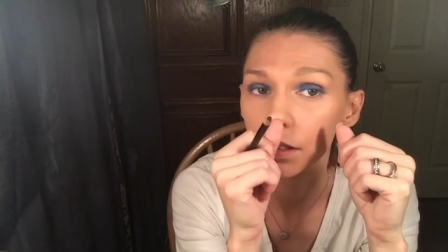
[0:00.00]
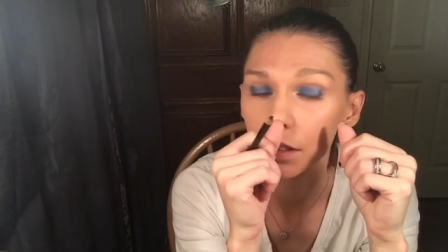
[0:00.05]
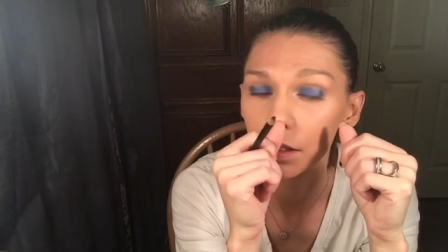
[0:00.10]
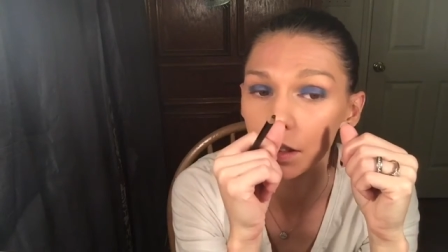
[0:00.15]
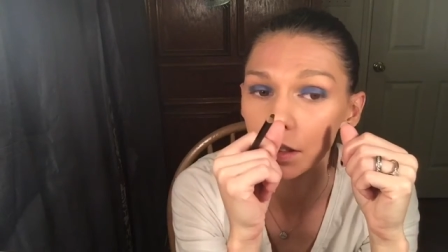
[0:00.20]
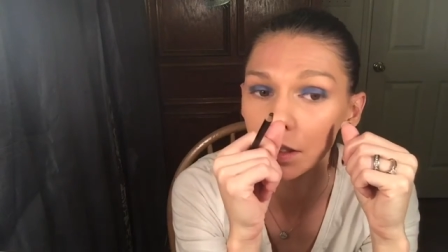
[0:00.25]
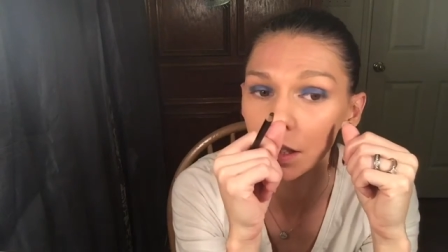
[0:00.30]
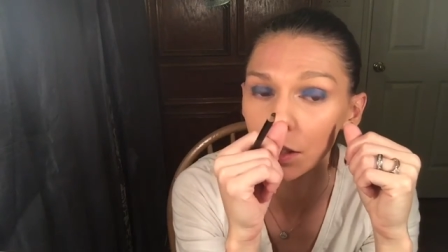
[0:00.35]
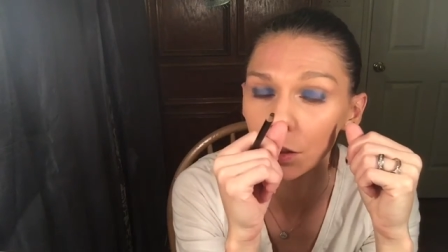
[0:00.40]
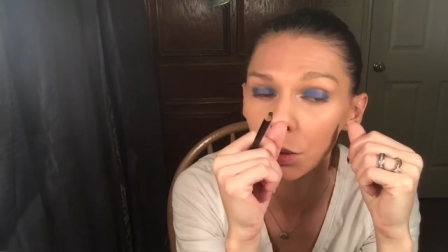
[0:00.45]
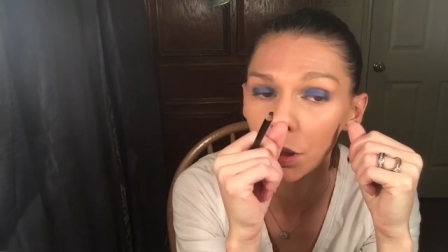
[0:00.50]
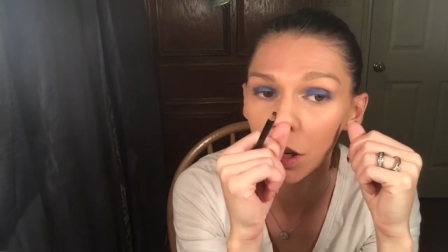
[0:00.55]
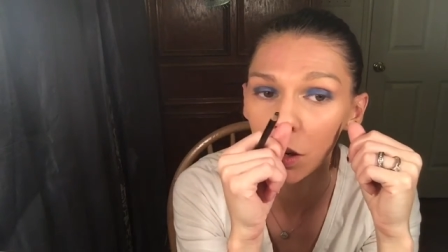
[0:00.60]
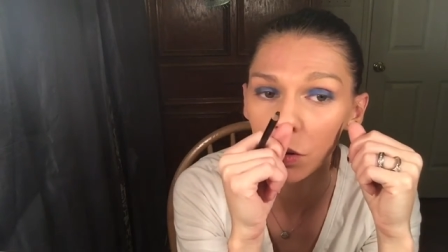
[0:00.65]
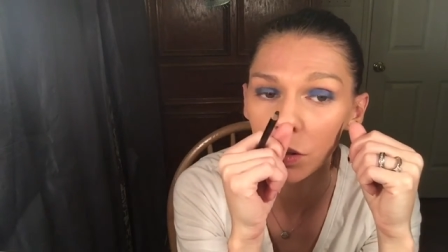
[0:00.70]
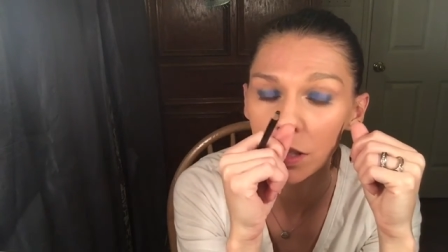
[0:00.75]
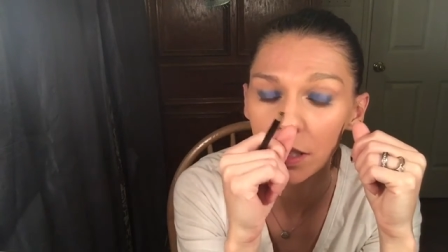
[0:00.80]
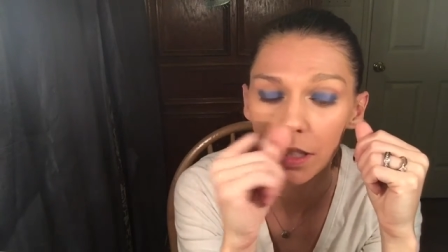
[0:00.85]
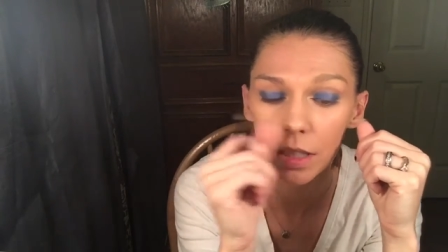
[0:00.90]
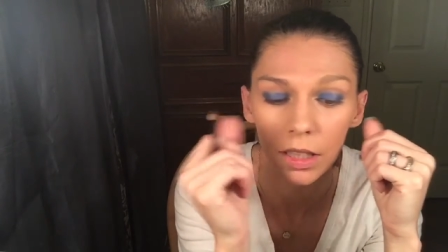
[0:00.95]
Cause that's what I
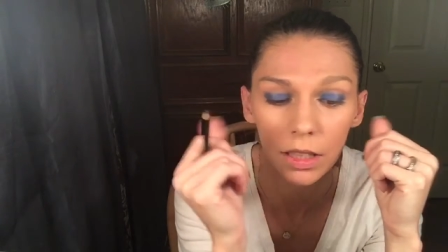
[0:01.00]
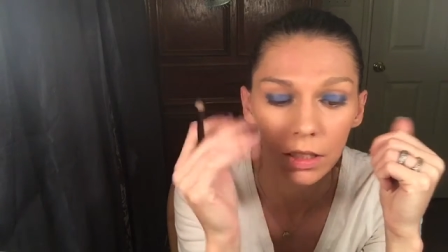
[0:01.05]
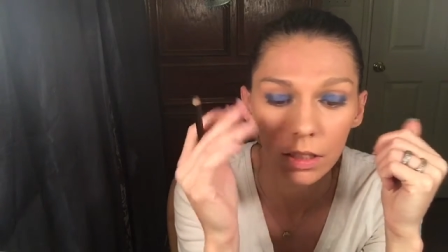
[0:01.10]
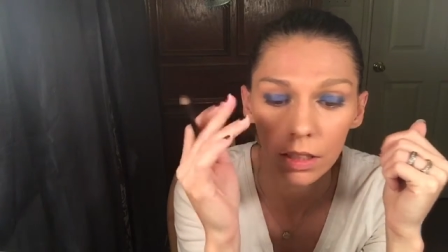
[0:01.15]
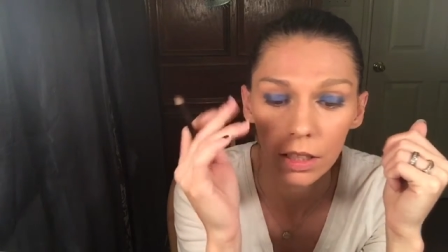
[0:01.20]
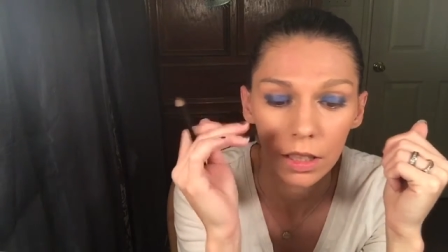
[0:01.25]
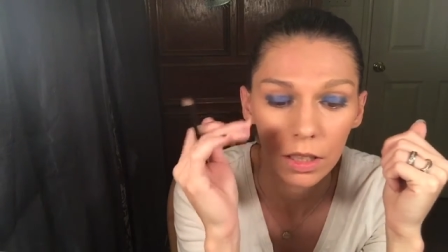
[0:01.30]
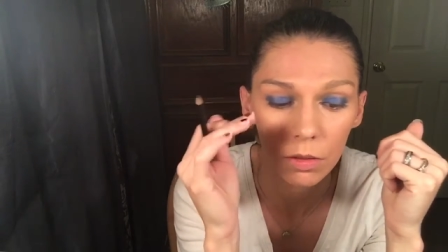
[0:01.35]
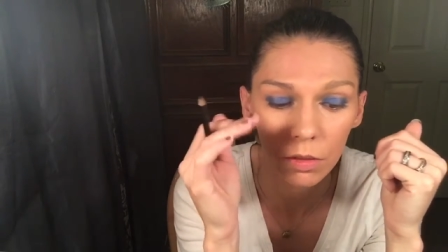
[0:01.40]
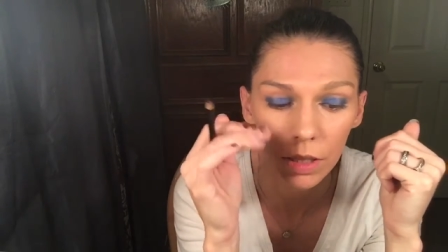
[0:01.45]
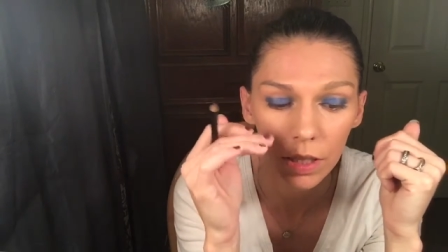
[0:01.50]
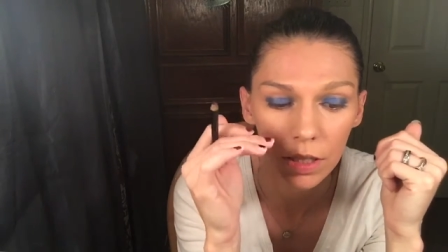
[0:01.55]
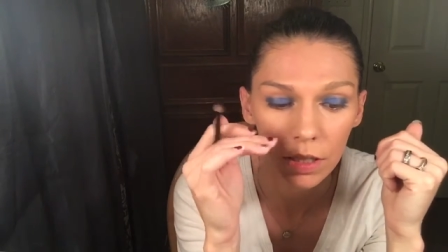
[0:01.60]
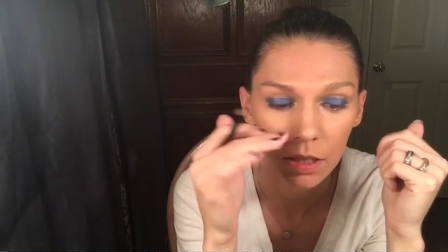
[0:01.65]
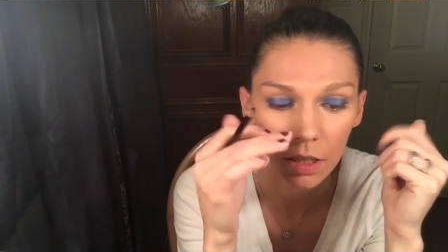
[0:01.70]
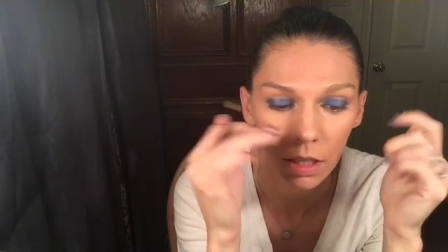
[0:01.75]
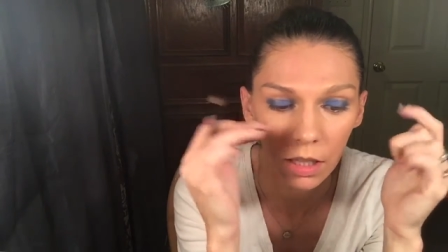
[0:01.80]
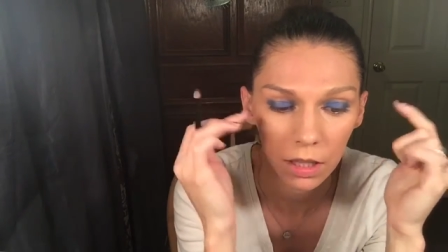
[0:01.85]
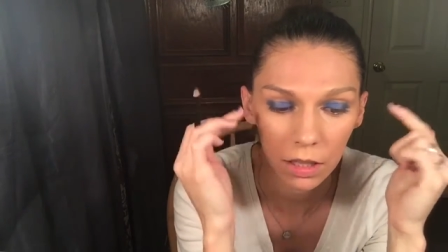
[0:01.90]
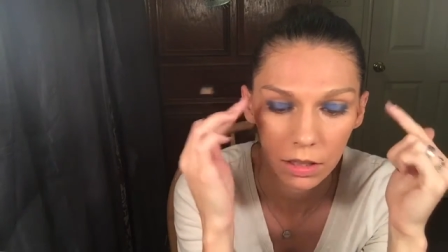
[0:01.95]
always did
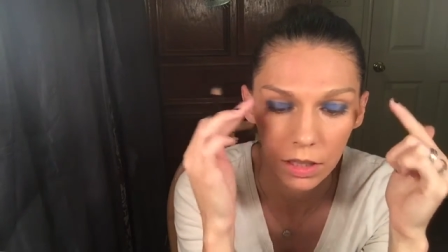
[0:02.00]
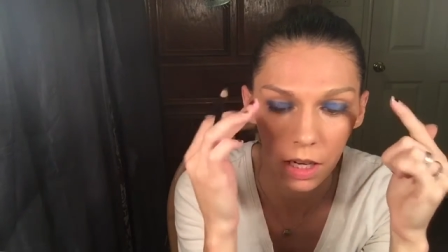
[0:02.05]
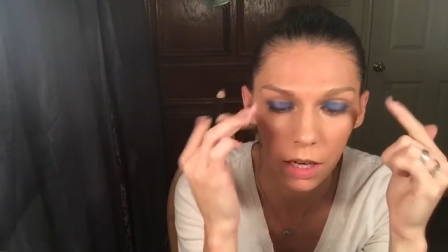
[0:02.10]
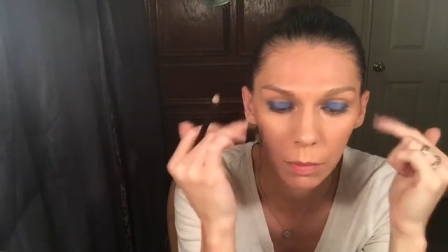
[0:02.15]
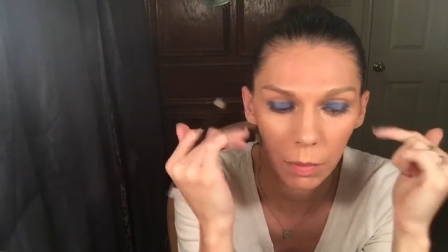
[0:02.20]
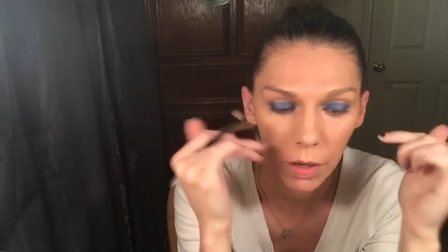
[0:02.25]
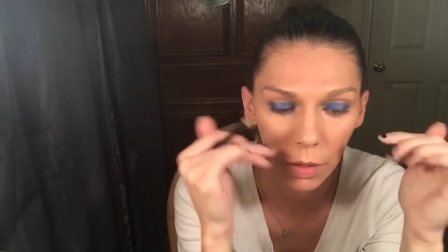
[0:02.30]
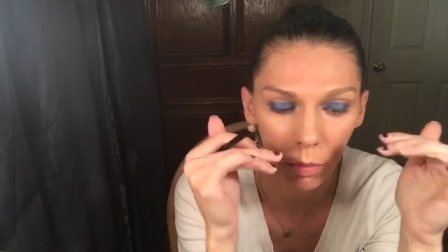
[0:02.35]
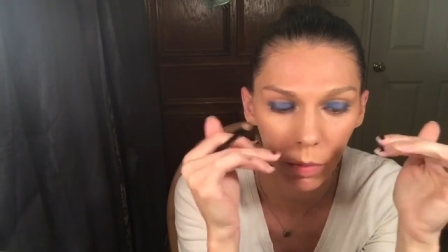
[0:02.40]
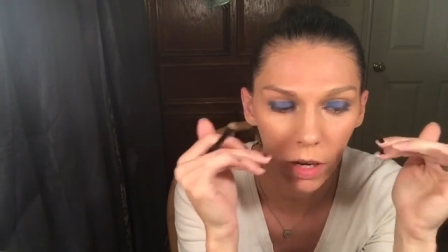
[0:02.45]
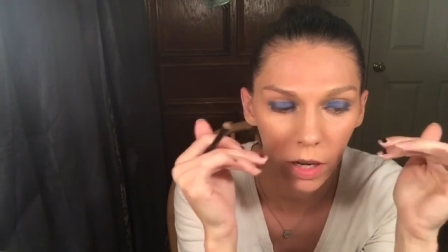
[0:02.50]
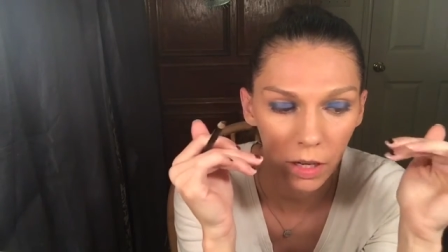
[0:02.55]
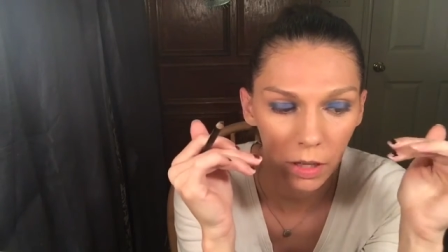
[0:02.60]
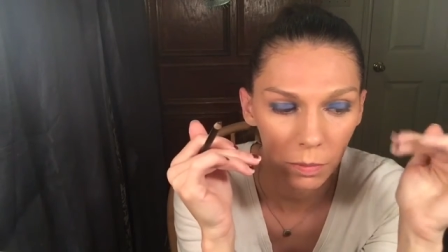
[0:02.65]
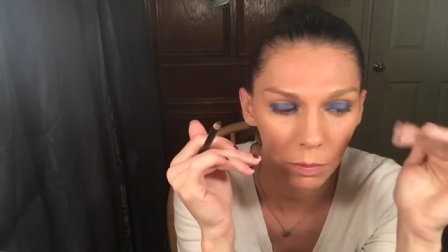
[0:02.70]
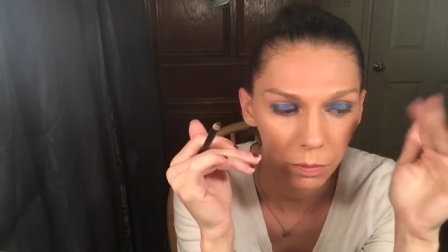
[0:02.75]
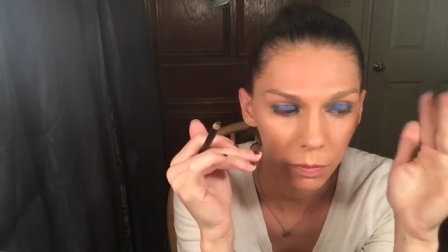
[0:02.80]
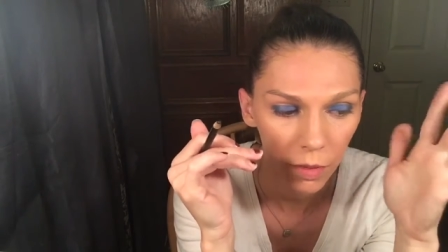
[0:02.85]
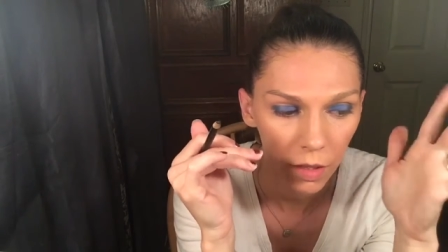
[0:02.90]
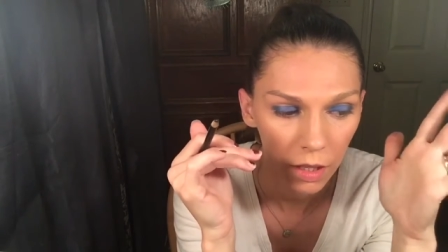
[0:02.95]
anyways, uh, top and
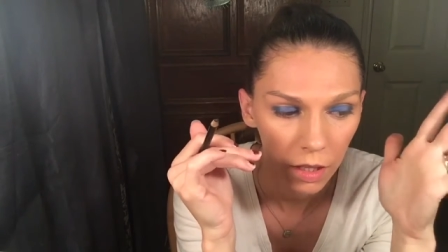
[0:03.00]
bottom.